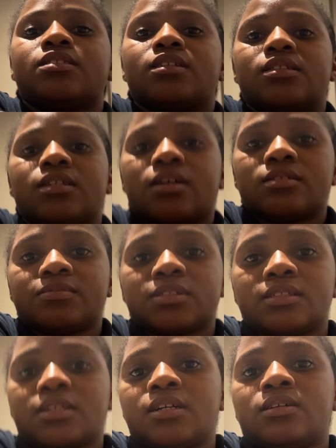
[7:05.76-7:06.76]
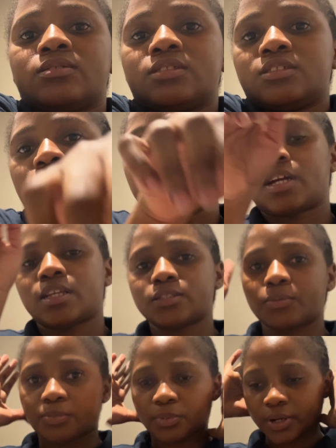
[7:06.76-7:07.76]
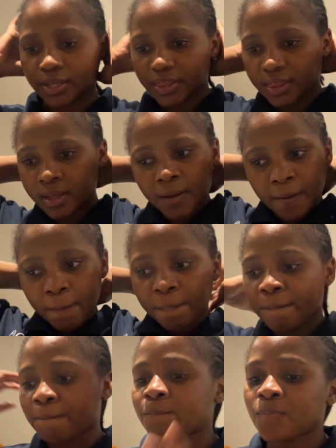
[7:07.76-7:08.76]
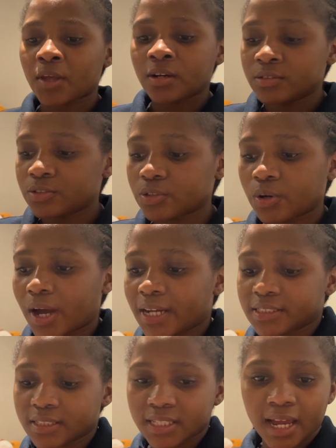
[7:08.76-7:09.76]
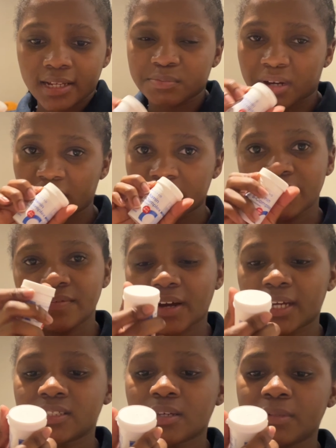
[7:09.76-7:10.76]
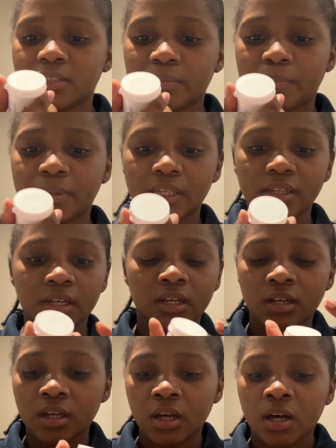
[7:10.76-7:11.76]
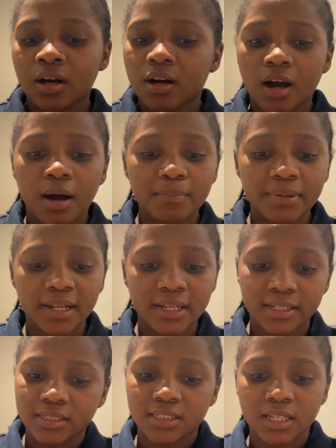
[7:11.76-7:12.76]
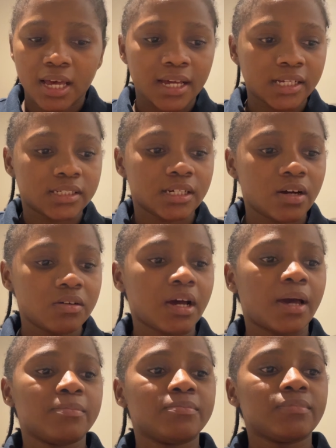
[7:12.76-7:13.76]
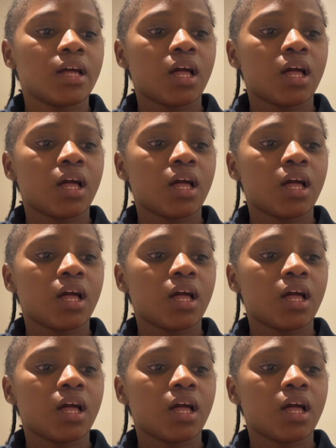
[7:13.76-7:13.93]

sit down because I also need to catch a breath. So I just had my vitamin B complex, and now I'm.